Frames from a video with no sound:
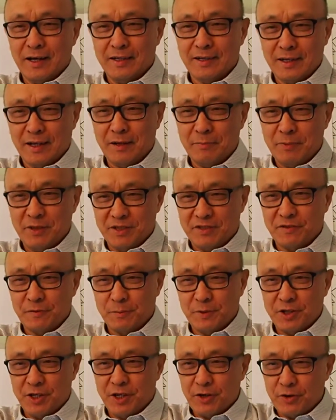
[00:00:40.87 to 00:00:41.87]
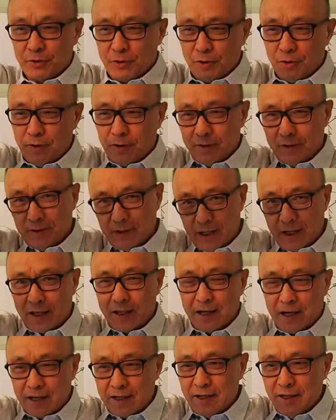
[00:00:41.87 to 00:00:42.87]
a piece of material like
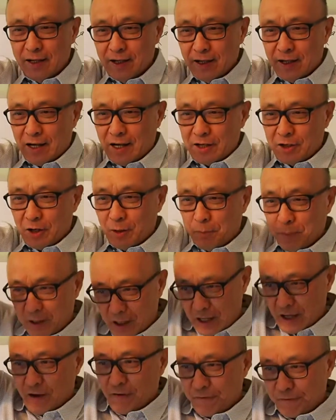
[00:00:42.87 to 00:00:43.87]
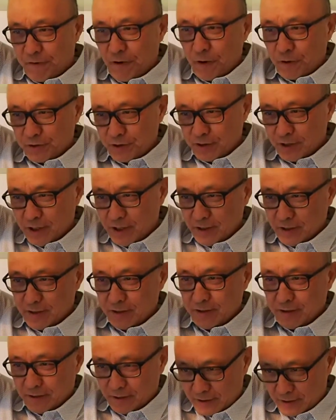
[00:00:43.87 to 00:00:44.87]
that, and you apply a force. Yeah?
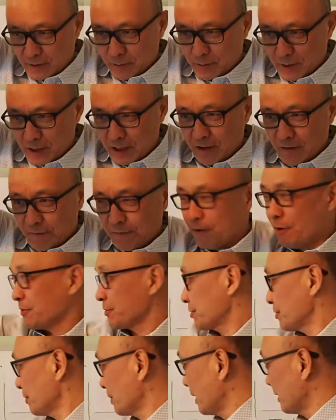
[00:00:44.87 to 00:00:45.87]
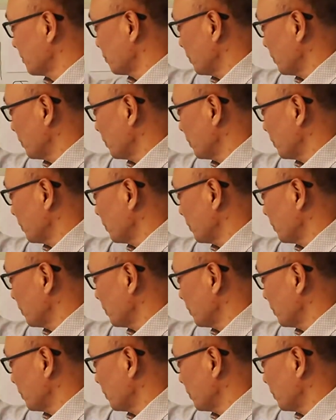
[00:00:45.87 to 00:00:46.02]
Apply a force. So that's